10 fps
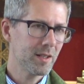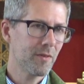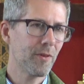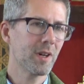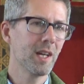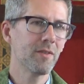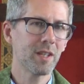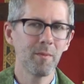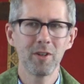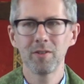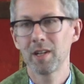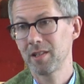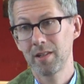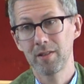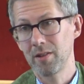To forgive someone who
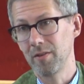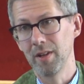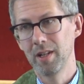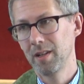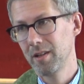doesn't deserve it.